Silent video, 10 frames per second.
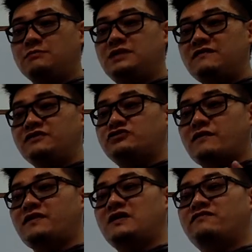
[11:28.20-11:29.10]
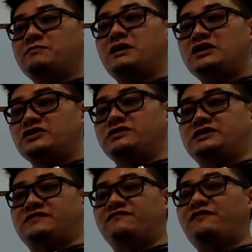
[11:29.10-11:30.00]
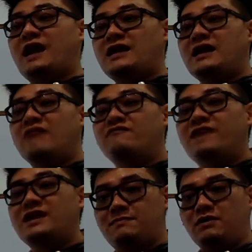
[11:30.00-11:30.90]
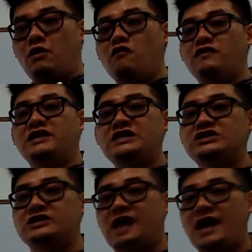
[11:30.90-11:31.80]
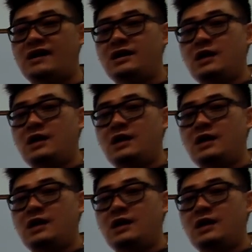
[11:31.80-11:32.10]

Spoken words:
Given travel information is widely available over internet,